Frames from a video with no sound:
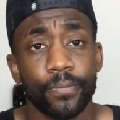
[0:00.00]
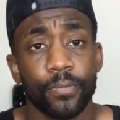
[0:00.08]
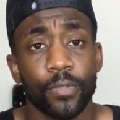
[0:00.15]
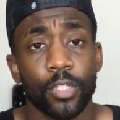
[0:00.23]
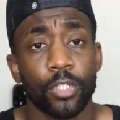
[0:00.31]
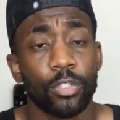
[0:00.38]

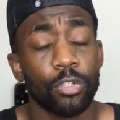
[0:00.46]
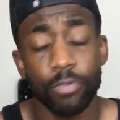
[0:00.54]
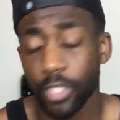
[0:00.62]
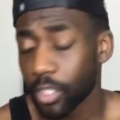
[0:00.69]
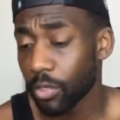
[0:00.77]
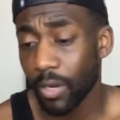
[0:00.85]
Because
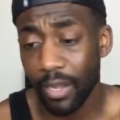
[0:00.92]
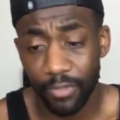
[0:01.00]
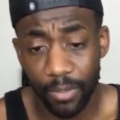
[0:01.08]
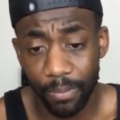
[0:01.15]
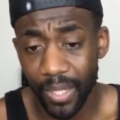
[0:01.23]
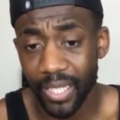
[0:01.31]
Norwich don't have the
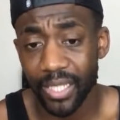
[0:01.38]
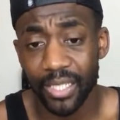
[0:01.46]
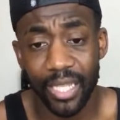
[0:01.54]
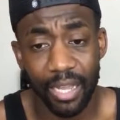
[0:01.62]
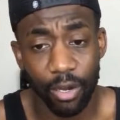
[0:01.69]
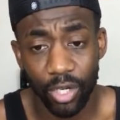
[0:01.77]
players
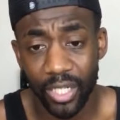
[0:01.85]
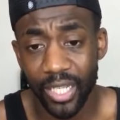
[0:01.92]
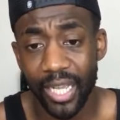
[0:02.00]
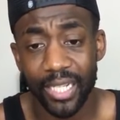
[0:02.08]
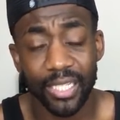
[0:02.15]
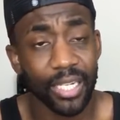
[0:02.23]
that Ollie
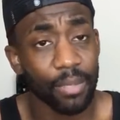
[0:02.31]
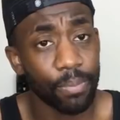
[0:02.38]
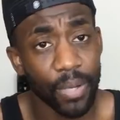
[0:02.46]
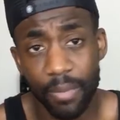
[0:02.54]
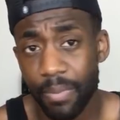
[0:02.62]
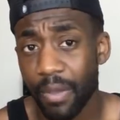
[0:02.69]
has and they
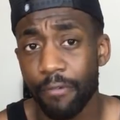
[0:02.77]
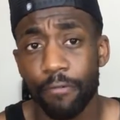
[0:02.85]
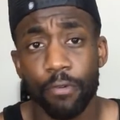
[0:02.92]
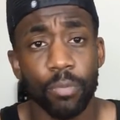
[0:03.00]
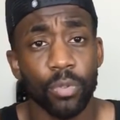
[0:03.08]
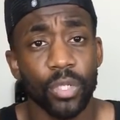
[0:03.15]
play better
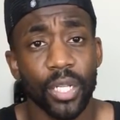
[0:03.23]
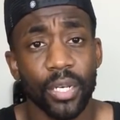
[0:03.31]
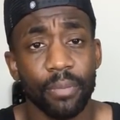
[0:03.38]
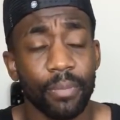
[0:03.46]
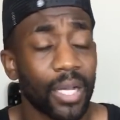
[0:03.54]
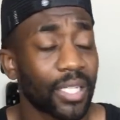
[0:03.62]
football than
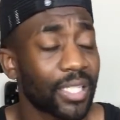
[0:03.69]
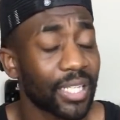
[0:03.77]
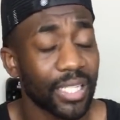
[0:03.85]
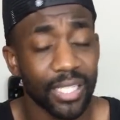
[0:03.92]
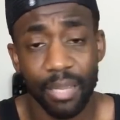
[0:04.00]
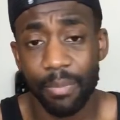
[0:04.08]
him. I said the
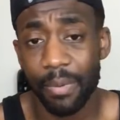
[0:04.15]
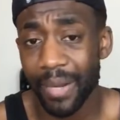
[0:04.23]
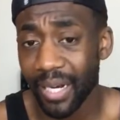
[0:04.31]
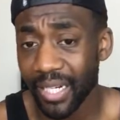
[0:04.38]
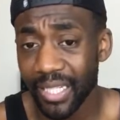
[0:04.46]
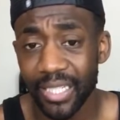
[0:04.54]
same
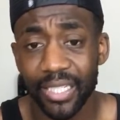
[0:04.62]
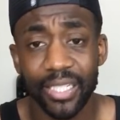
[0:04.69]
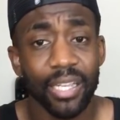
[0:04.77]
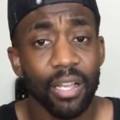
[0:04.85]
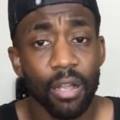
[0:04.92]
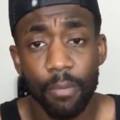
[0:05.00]
about Leeds,
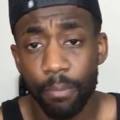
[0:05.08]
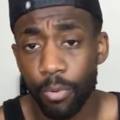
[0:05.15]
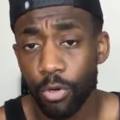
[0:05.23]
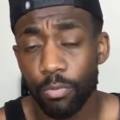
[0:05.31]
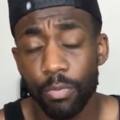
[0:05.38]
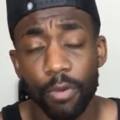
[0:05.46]

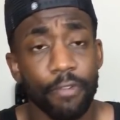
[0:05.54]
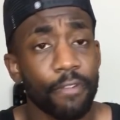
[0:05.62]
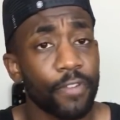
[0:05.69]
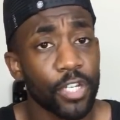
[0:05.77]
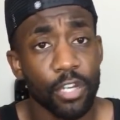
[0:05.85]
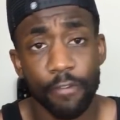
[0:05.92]
Bournemouth,
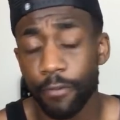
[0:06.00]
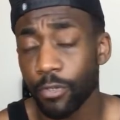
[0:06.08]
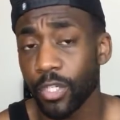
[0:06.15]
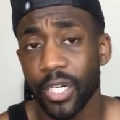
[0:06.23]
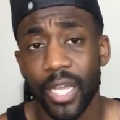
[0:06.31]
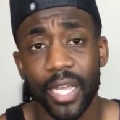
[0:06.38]
even
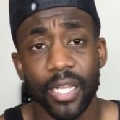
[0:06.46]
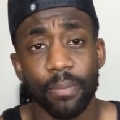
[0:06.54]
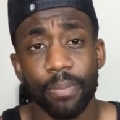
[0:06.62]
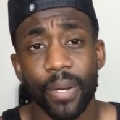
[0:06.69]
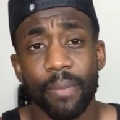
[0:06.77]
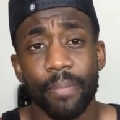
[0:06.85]
Sheffield United are
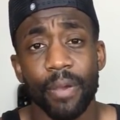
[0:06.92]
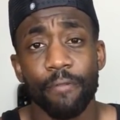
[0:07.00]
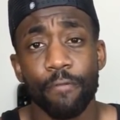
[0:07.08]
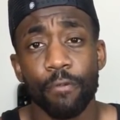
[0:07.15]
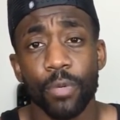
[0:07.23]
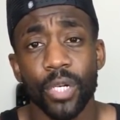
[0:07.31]
playing better
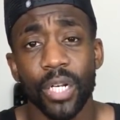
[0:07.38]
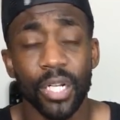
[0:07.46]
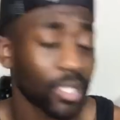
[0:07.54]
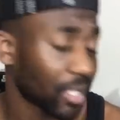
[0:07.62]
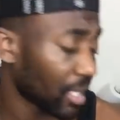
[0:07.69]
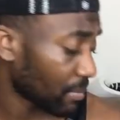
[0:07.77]
football than
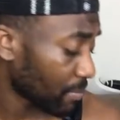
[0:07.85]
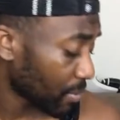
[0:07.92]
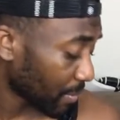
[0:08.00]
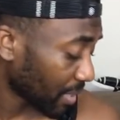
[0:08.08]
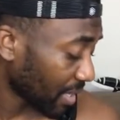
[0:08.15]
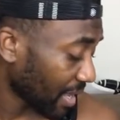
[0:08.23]
us at the
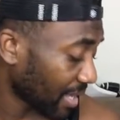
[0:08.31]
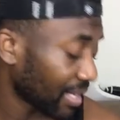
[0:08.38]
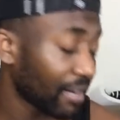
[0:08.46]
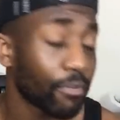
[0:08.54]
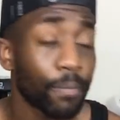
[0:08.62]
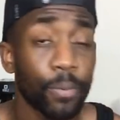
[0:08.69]
moment. They had
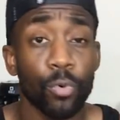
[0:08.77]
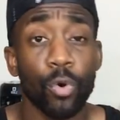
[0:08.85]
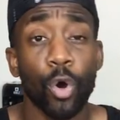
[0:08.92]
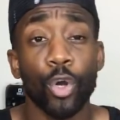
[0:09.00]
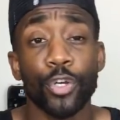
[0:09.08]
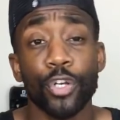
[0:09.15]
Liverpool
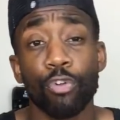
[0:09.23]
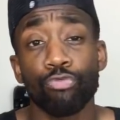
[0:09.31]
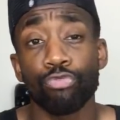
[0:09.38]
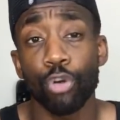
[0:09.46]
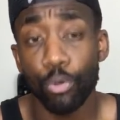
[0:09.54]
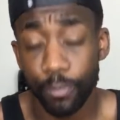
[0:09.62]
on the
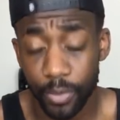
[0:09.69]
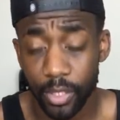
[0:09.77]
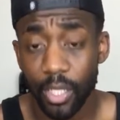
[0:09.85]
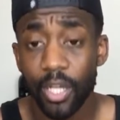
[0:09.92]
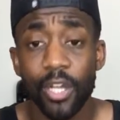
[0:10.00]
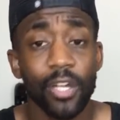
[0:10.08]
ropes.
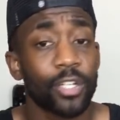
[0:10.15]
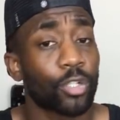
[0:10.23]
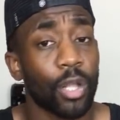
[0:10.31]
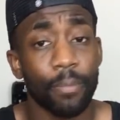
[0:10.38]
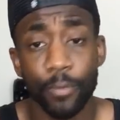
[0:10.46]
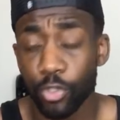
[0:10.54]
So
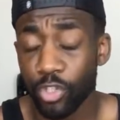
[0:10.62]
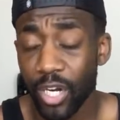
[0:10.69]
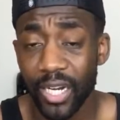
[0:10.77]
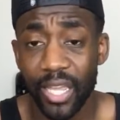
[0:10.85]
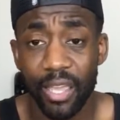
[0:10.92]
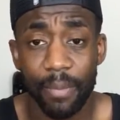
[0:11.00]
I'm not trying
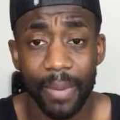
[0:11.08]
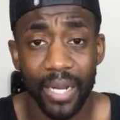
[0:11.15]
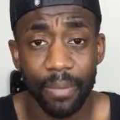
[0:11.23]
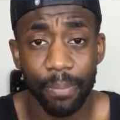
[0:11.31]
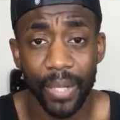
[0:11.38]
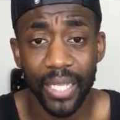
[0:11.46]
to hear about the
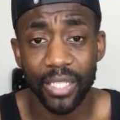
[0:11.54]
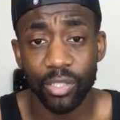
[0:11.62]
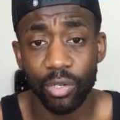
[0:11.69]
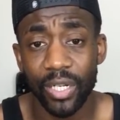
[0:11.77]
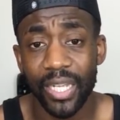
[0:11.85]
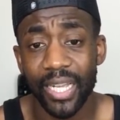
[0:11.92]
players
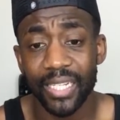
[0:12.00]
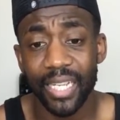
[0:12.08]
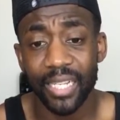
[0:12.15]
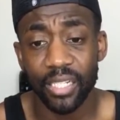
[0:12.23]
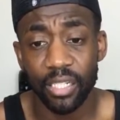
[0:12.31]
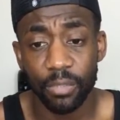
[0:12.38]
Ollie has at
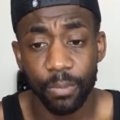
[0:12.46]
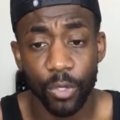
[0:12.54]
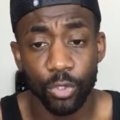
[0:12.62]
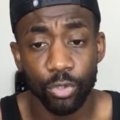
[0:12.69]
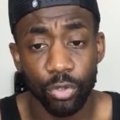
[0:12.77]
his disposal.